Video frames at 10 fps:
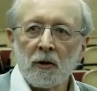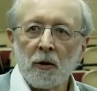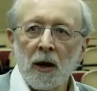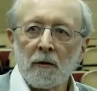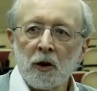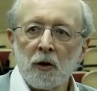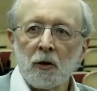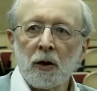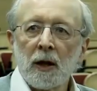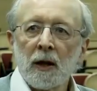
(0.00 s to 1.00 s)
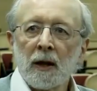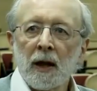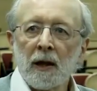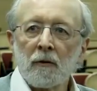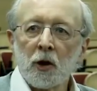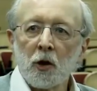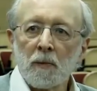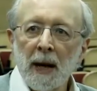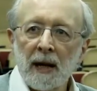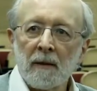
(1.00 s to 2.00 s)
through alpha-2, can reduce
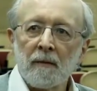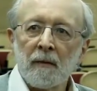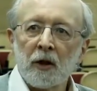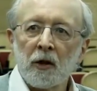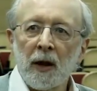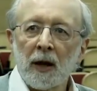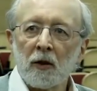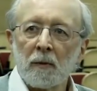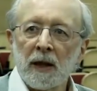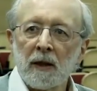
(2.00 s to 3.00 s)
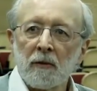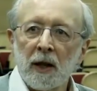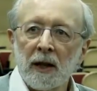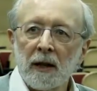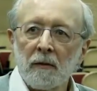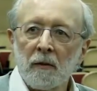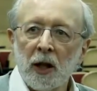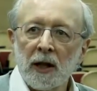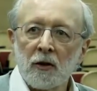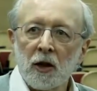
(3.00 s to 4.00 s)
pain. So that could be really
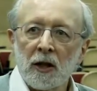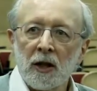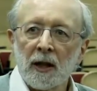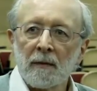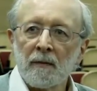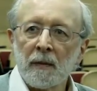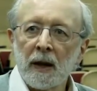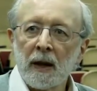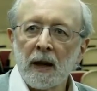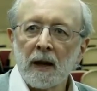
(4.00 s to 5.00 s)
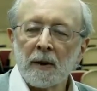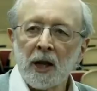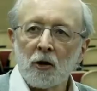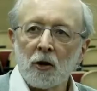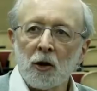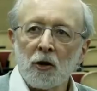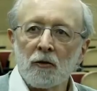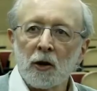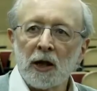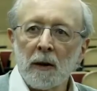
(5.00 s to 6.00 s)
interesting potential use
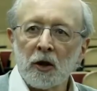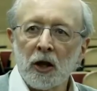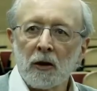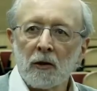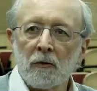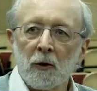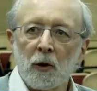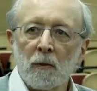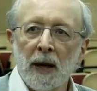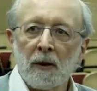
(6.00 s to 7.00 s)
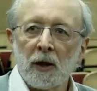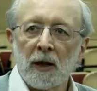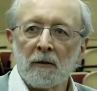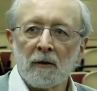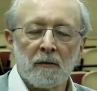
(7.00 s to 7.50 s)
for cannabigerol for pain relief.